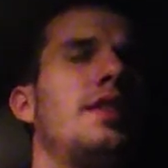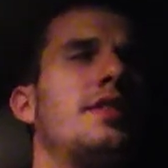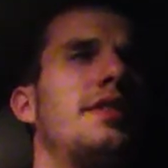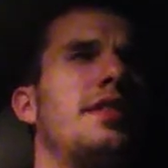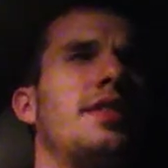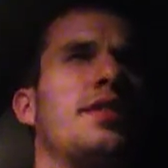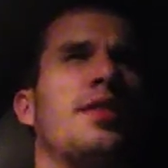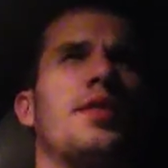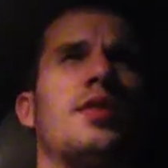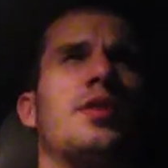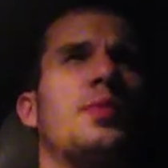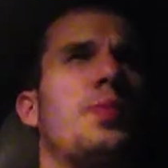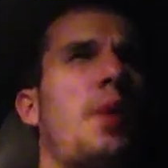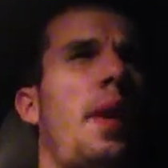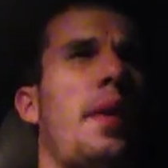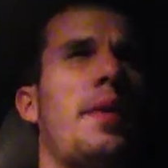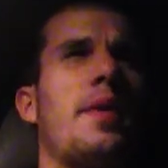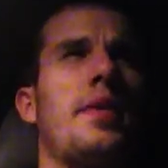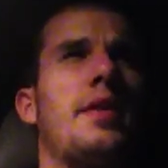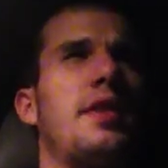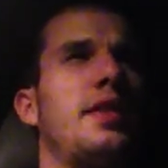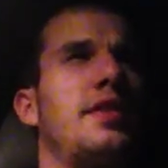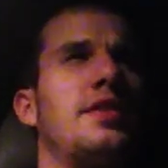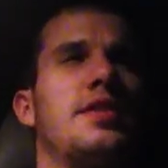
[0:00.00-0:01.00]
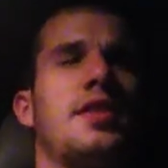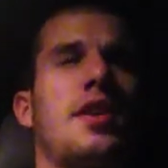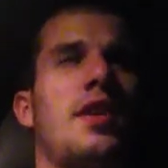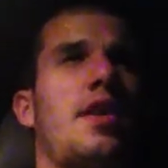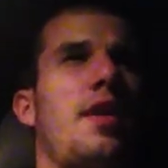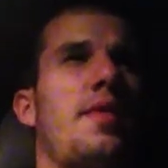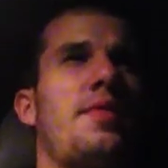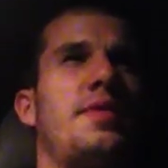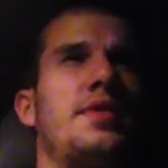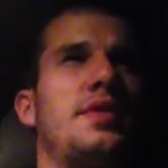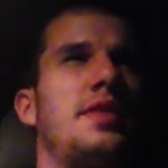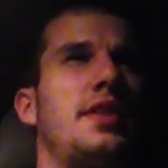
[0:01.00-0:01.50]
Dillard's probably didn't
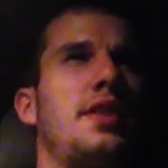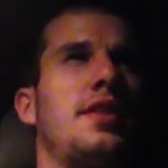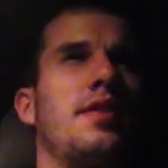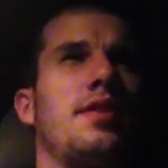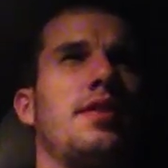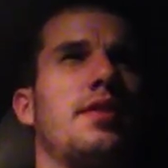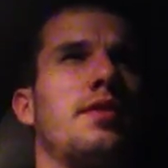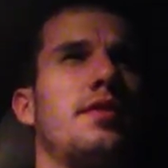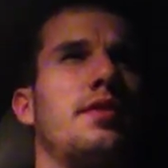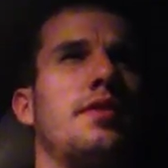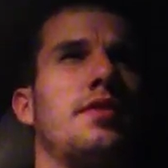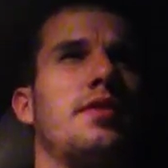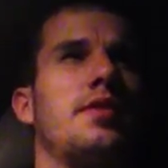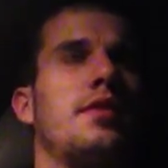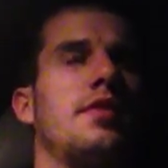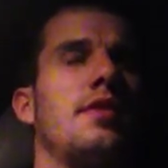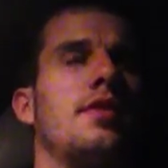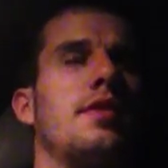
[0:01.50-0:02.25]
start off as Dillard's.